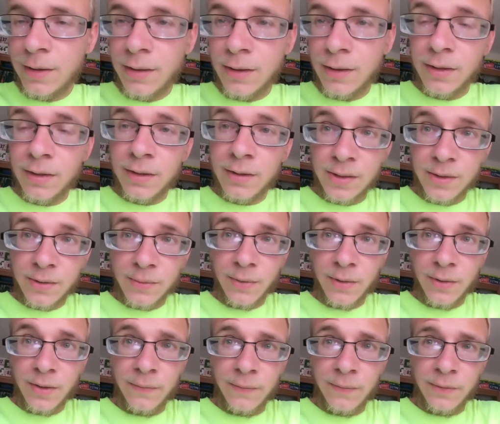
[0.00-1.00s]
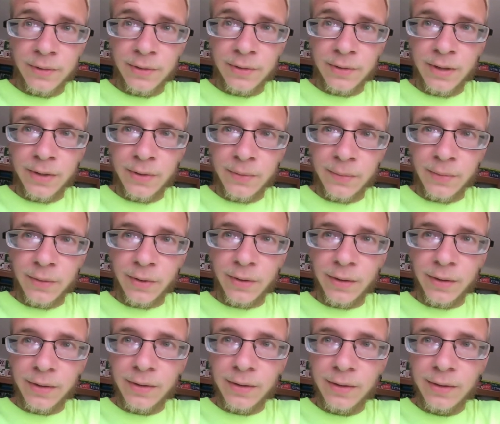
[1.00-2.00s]
This is what I've learned at
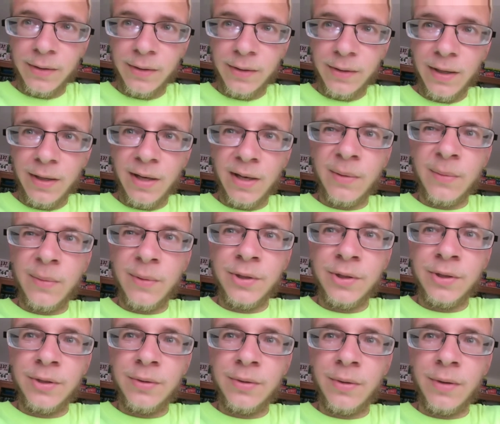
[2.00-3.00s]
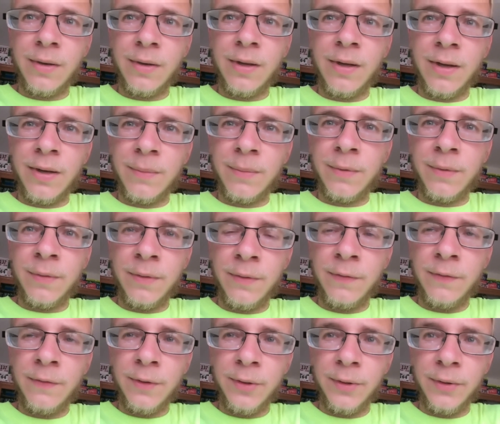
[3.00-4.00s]
work, and I wish you all to have a
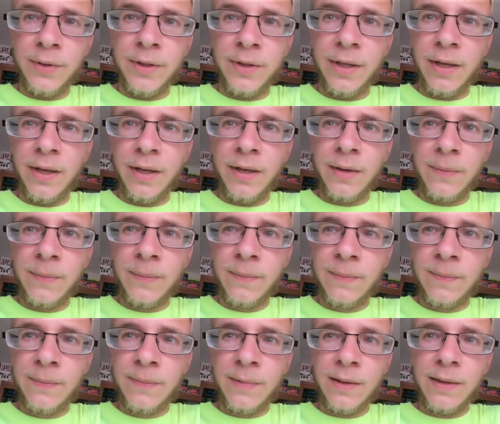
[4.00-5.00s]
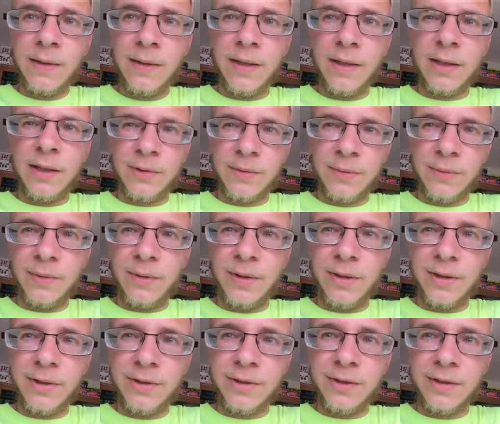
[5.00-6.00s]
hoop-filled day. Thanks for
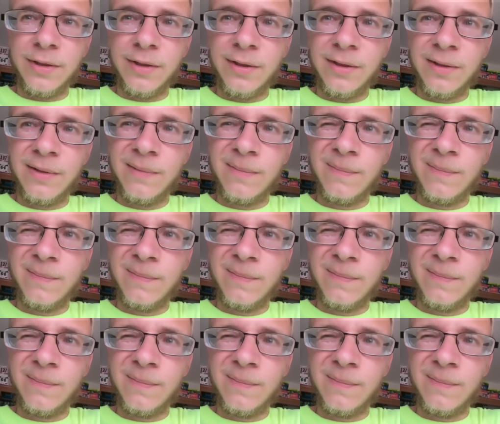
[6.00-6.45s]
watching.